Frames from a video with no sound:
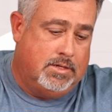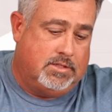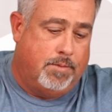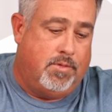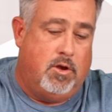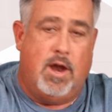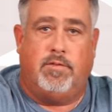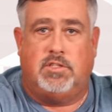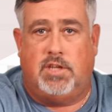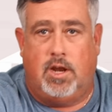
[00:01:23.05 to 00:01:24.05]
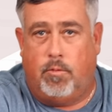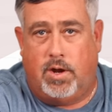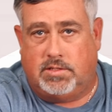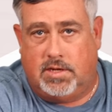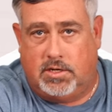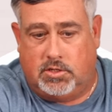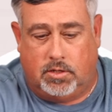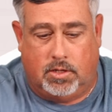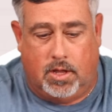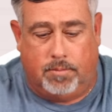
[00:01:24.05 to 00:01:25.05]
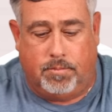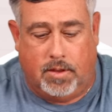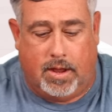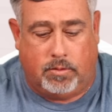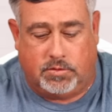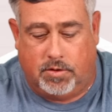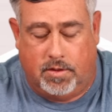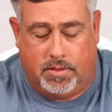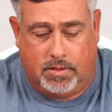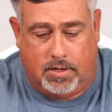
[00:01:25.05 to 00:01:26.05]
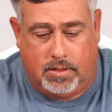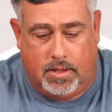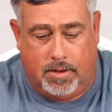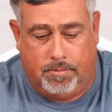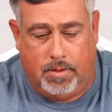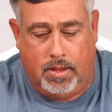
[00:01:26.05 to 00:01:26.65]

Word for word: something you'd ever see in a residential uh, house or anything like that.